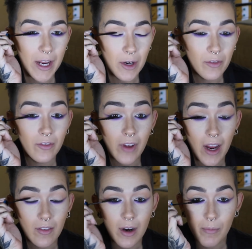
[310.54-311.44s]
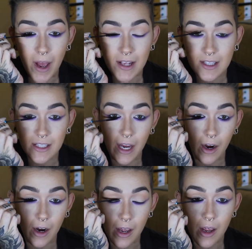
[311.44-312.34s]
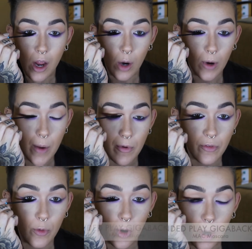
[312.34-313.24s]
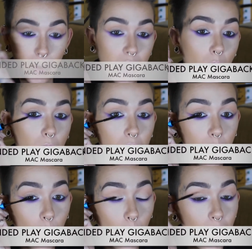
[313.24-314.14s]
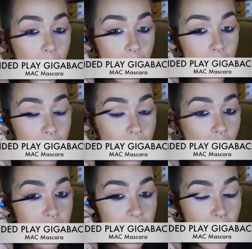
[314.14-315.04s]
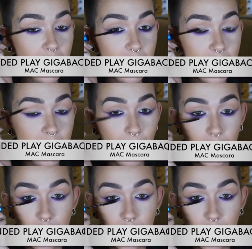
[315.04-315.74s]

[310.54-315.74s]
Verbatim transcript: your favorite mascara right before we go in with false lashes, and make